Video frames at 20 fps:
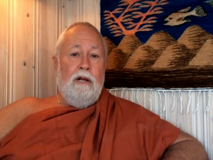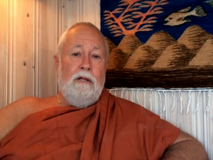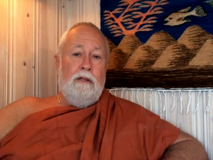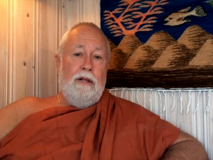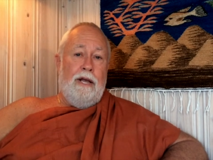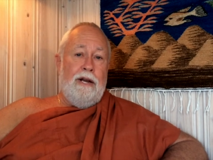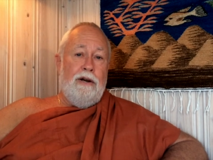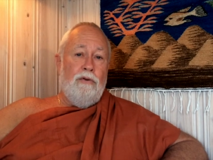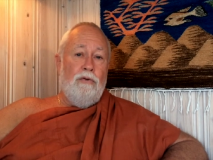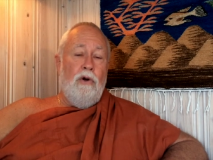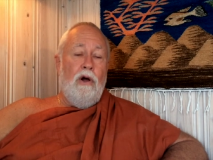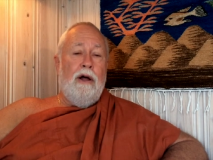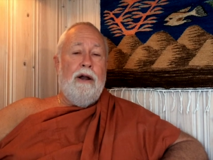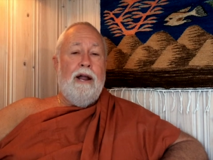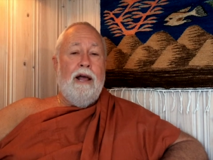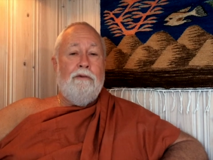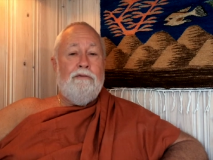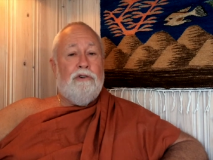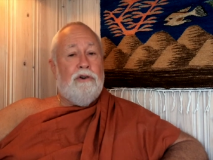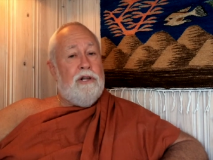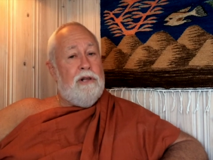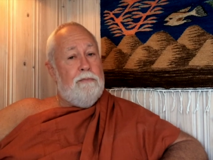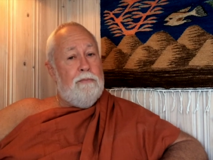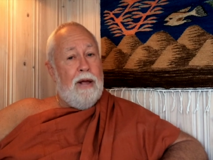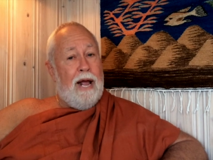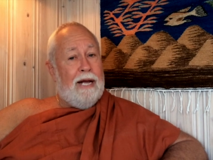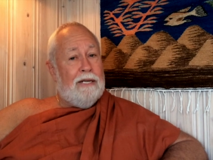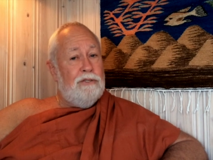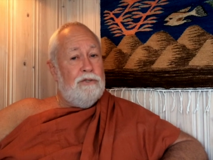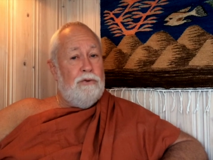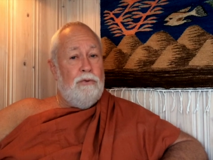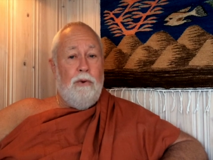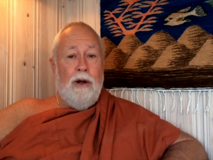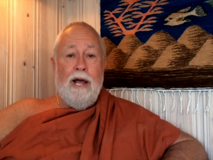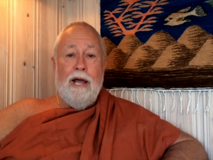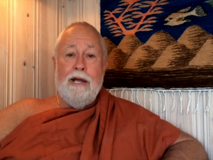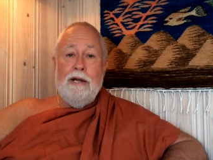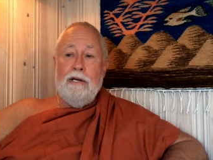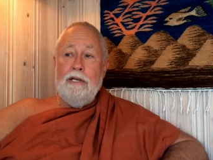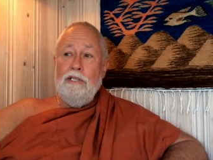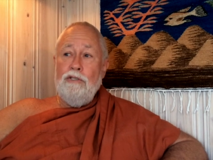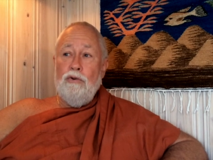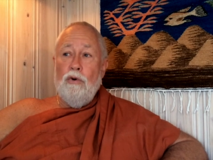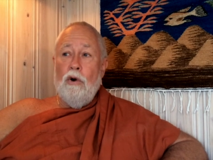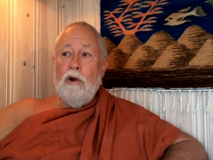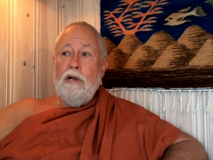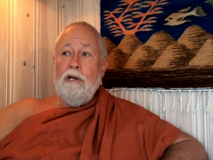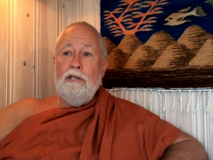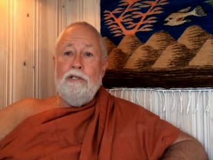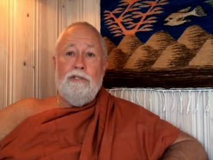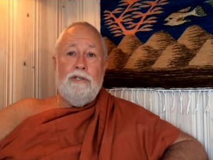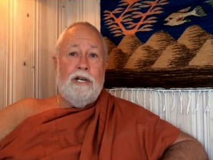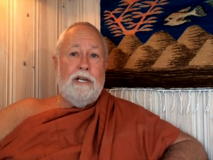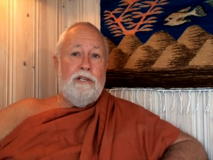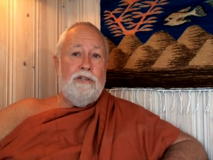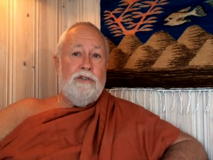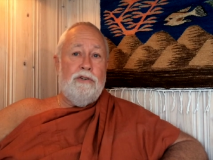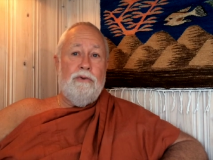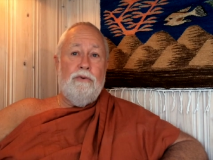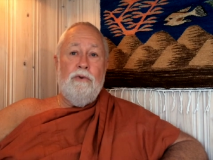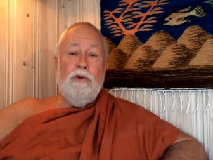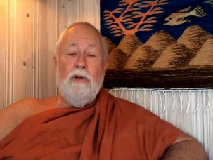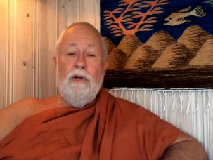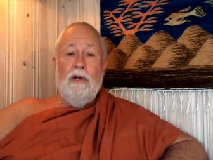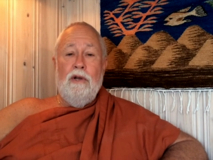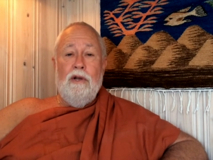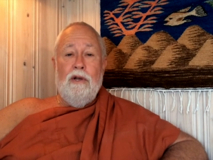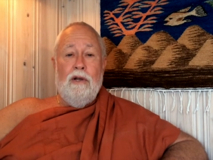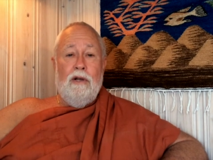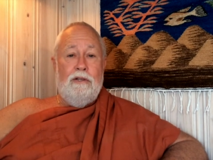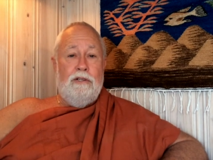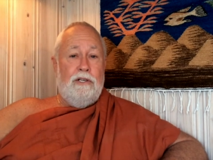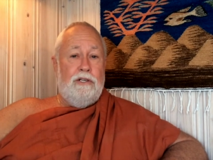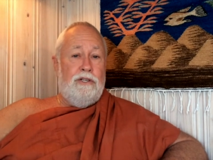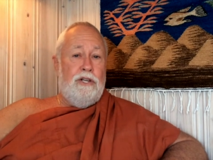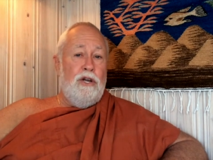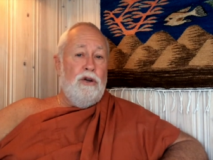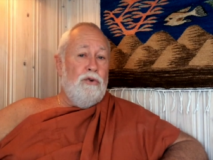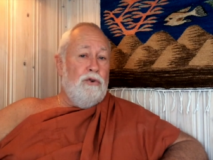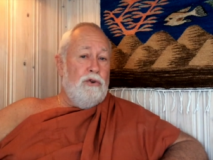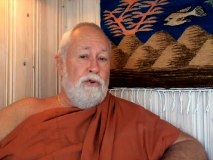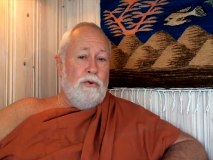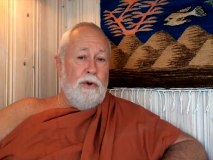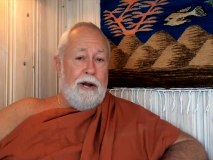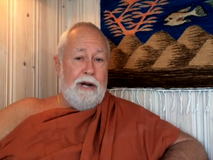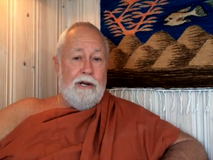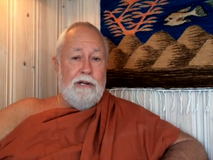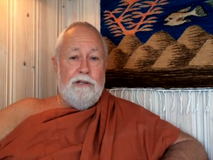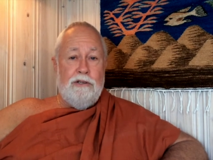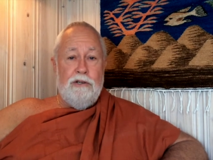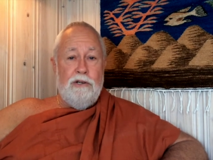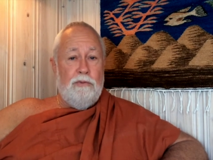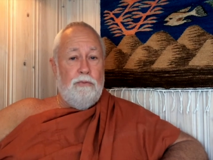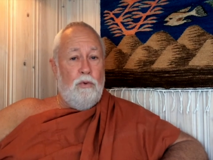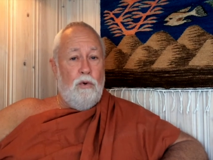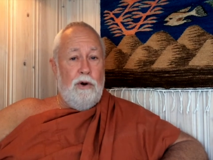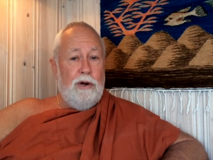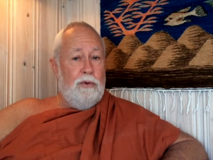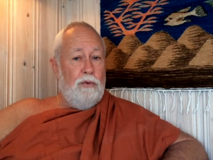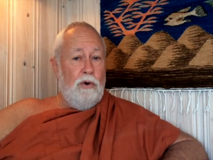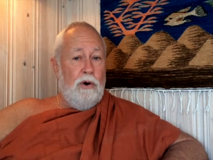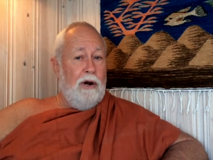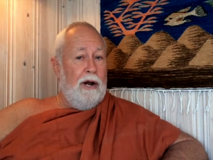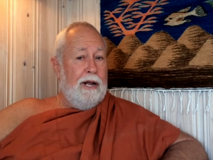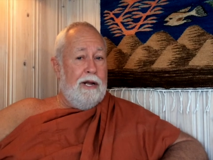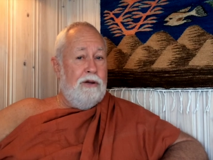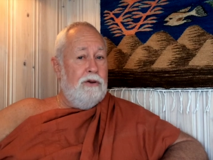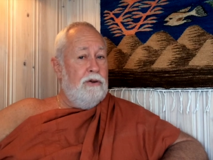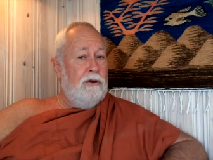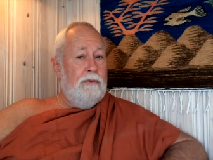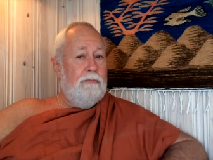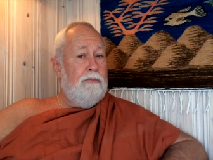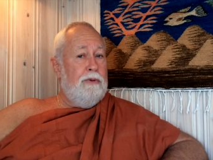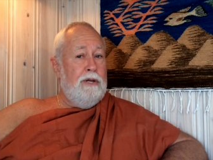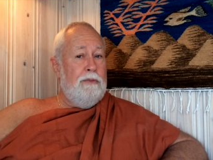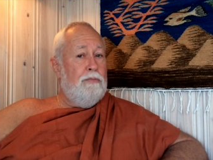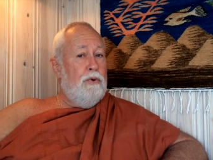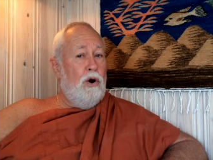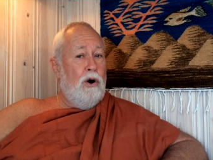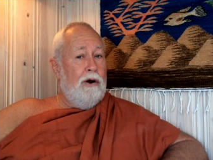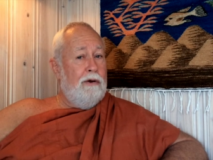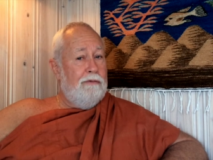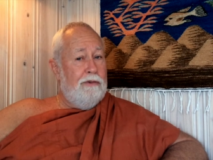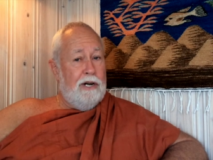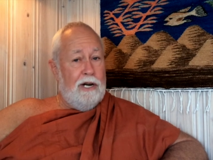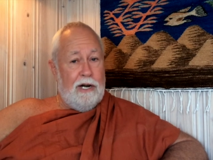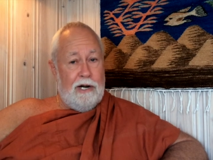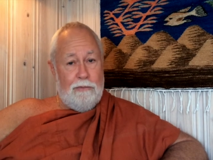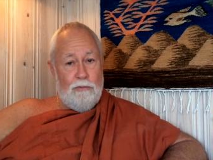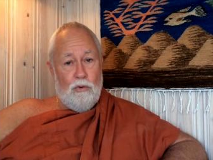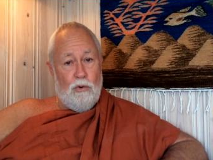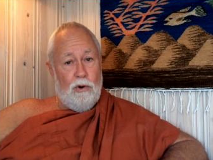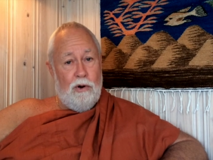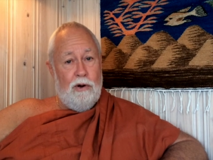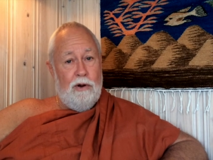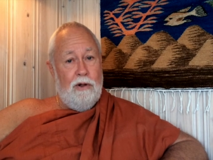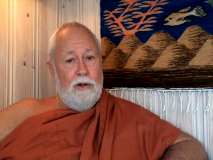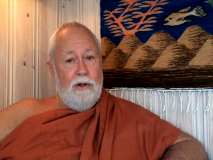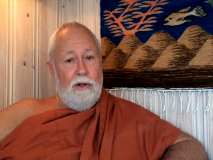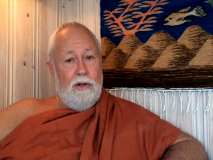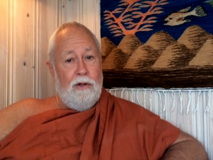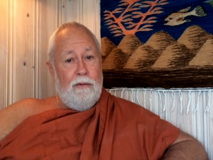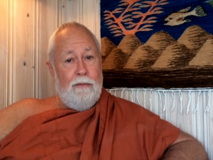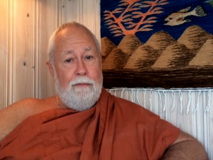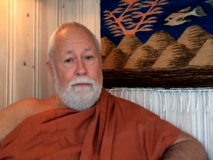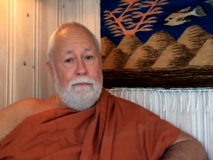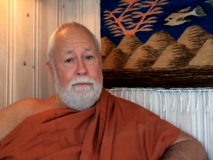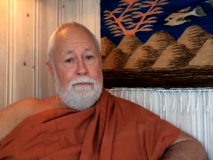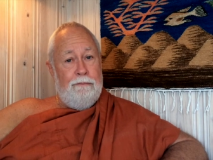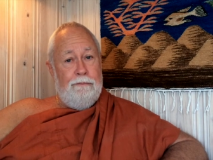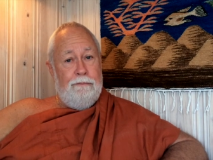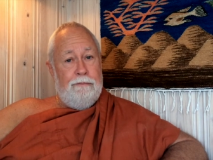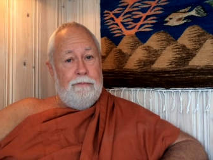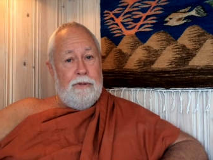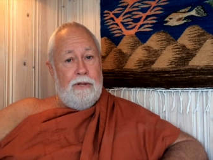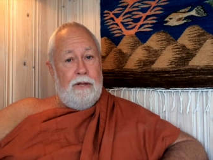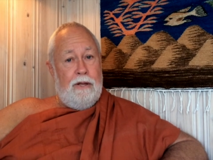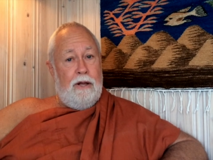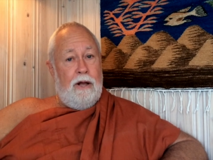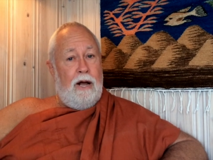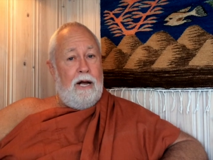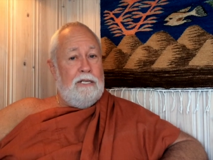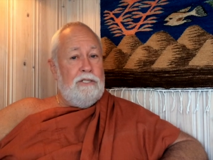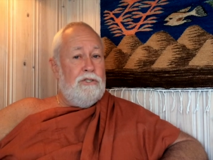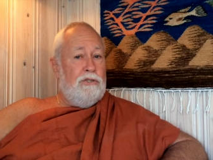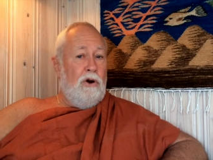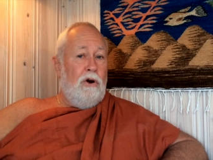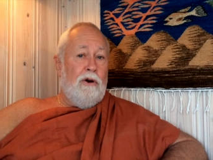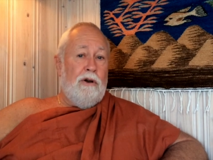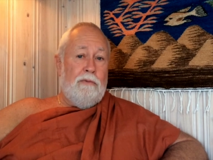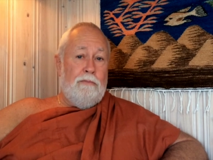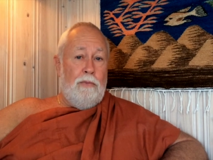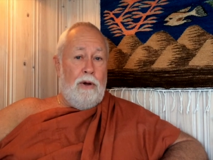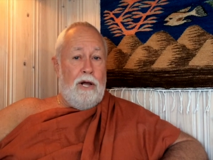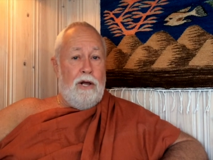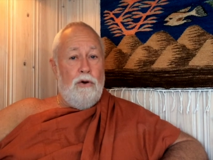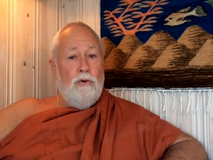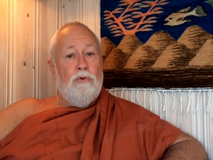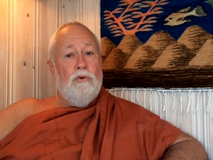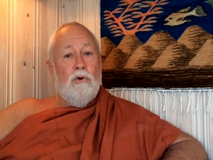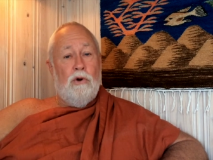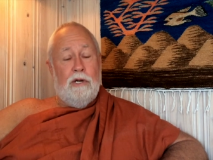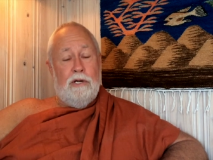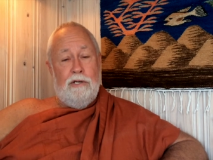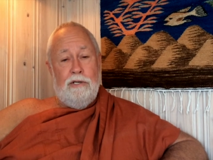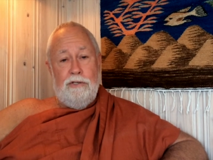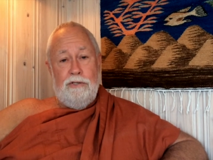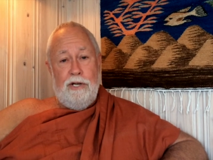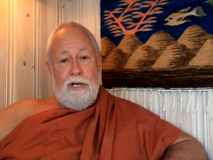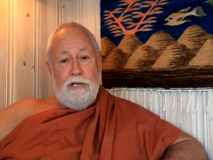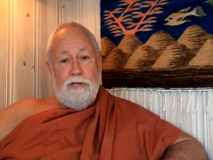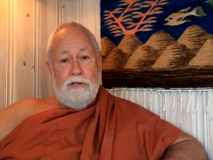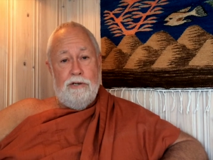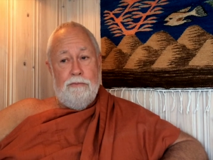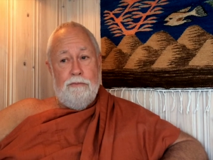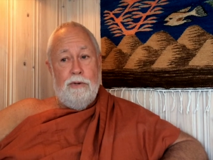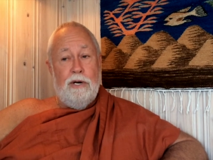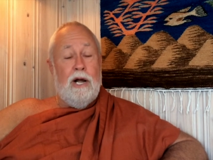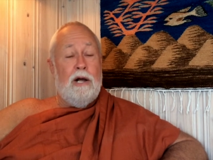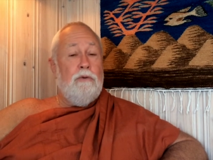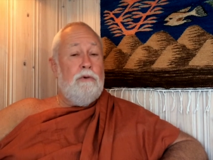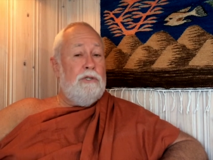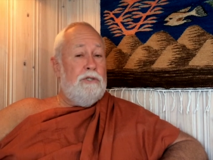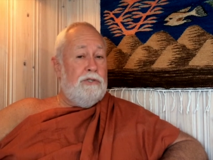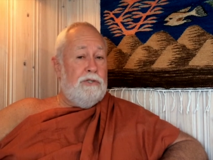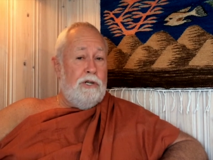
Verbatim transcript: Later on, after he passed away and his organization deteriorated to the point where I couldn't be part of it anymore, I started my own organization, but I was